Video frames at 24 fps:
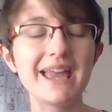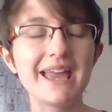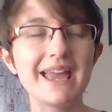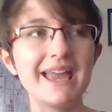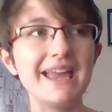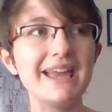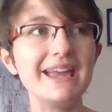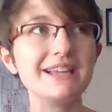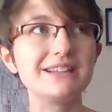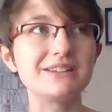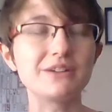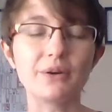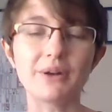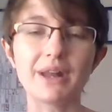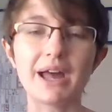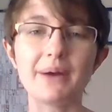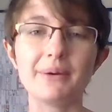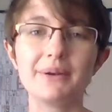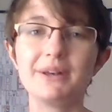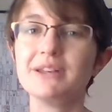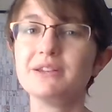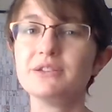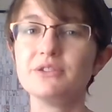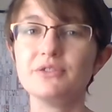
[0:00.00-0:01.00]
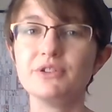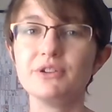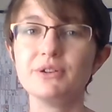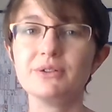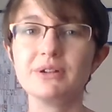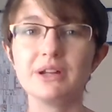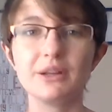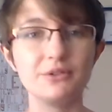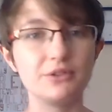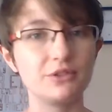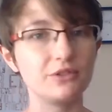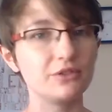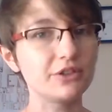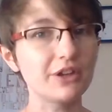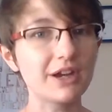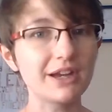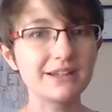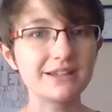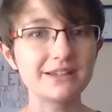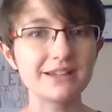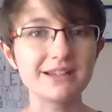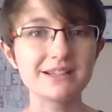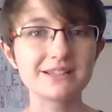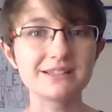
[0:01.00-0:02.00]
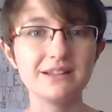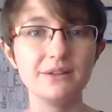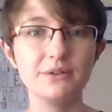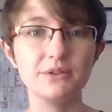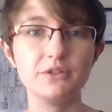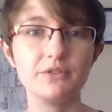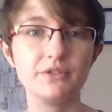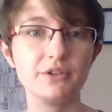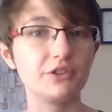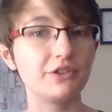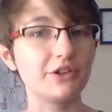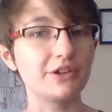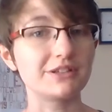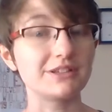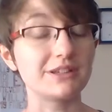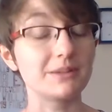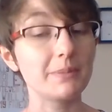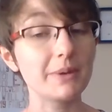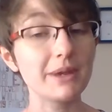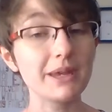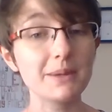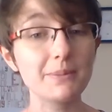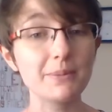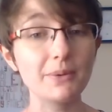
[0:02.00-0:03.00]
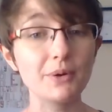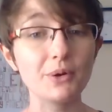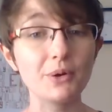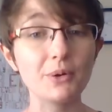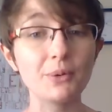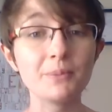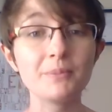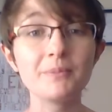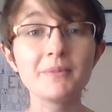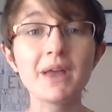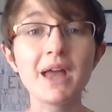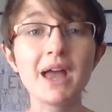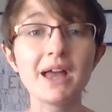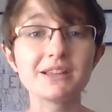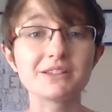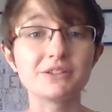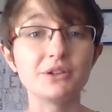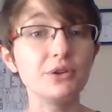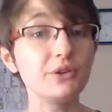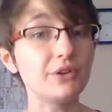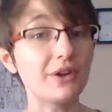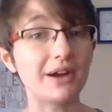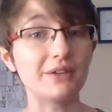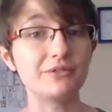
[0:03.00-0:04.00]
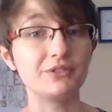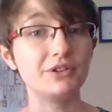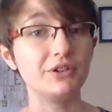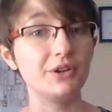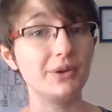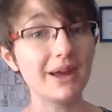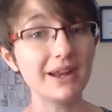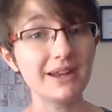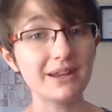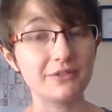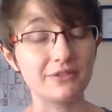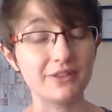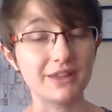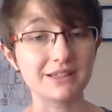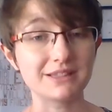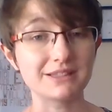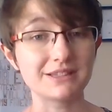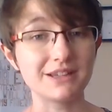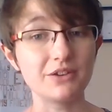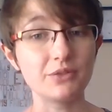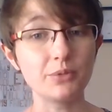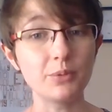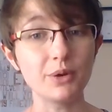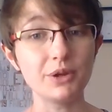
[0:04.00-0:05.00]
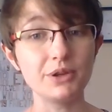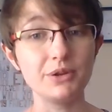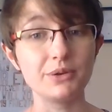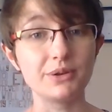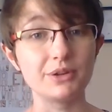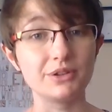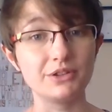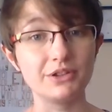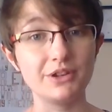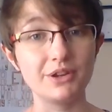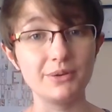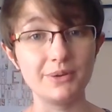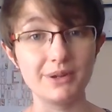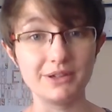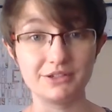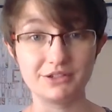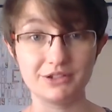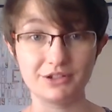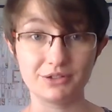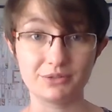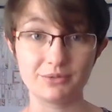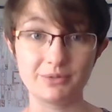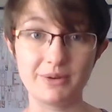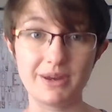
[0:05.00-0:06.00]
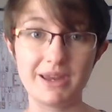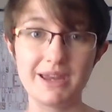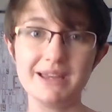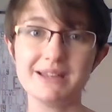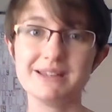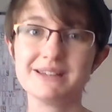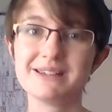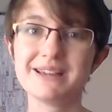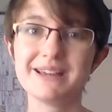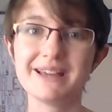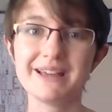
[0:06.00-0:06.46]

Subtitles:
He's gone out and interviewed loads of scientists, loads of interesting people. So you don't have to do any of that stuff. What you can do is just read